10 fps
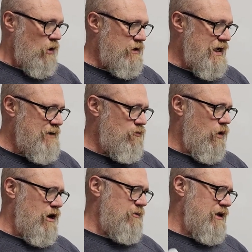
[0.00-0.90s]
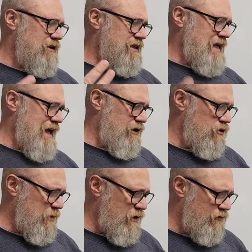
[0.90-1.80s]
Okay, watermelon and kale
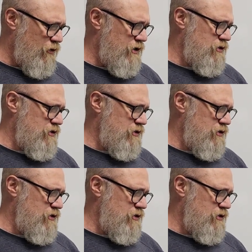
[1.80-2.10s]
are better for